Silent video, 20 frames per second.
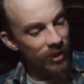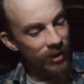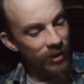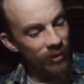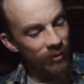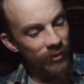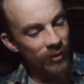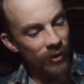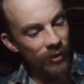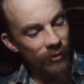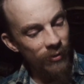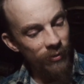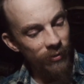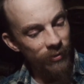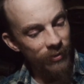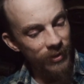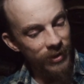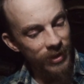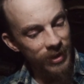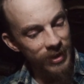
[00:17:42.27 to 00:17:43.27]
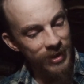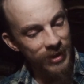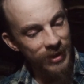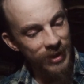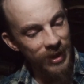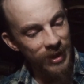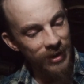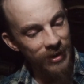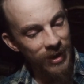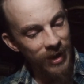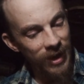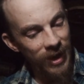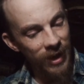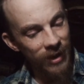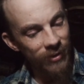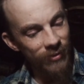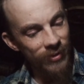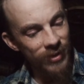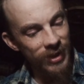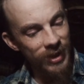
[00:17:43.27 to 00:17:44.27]
You know, he said, I
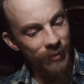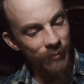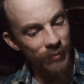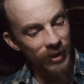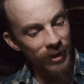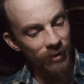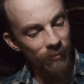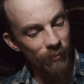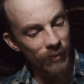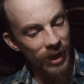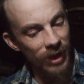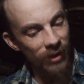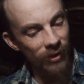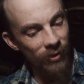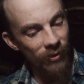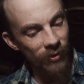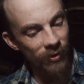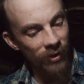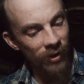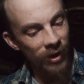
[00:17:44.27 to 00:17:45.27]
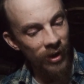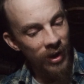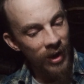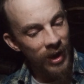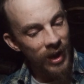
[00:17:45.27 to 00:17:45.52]
used to be a male whore,